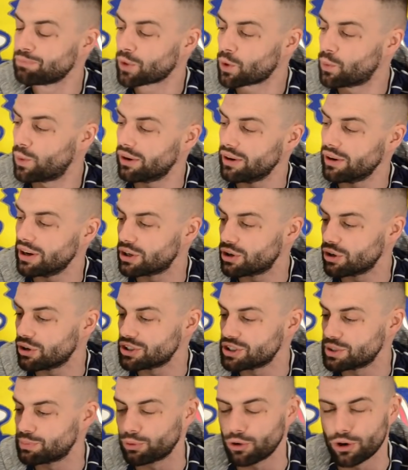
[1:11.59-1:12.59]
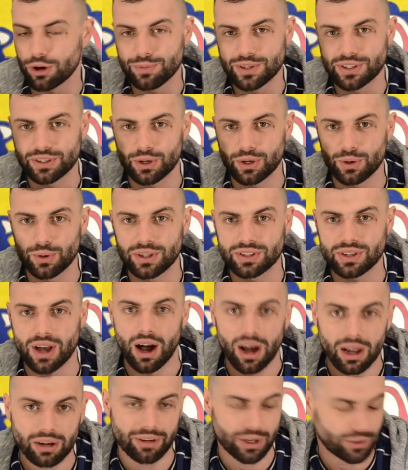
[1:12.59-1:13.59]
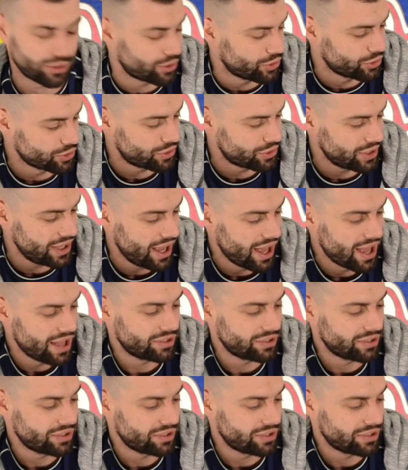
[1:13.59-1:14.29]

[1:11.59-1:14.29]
we're encouraging primary schools all around the country